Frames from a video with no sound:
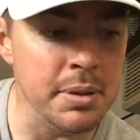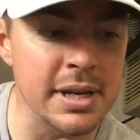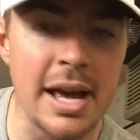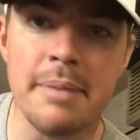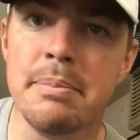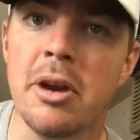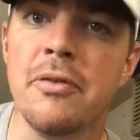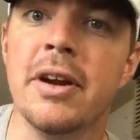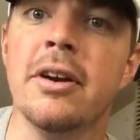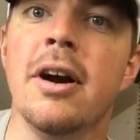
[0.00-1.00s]
putting that middle
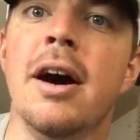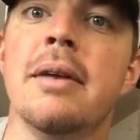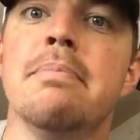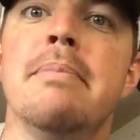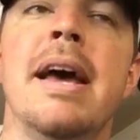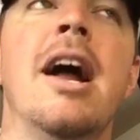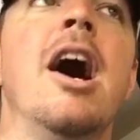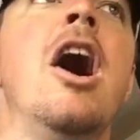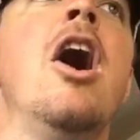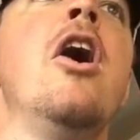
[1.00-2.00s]
finger on made
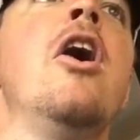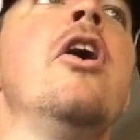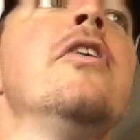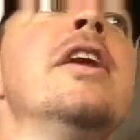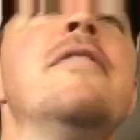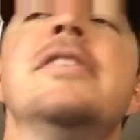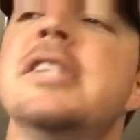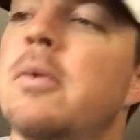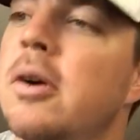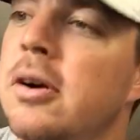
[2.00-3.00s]
all the difference
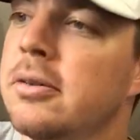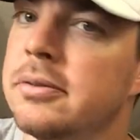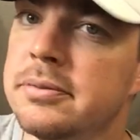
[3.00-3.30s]
in the world.